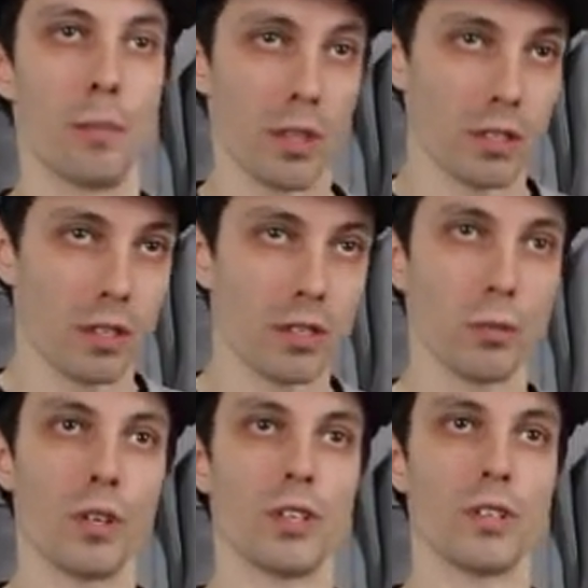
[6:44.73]
business
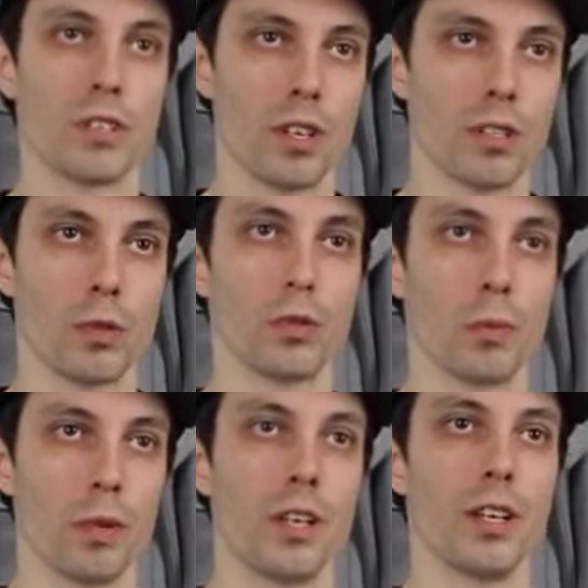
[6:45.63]
was uh,
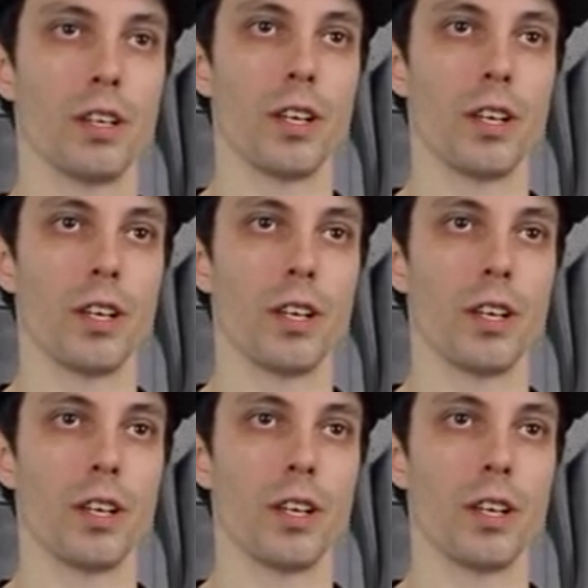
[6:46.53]
social media,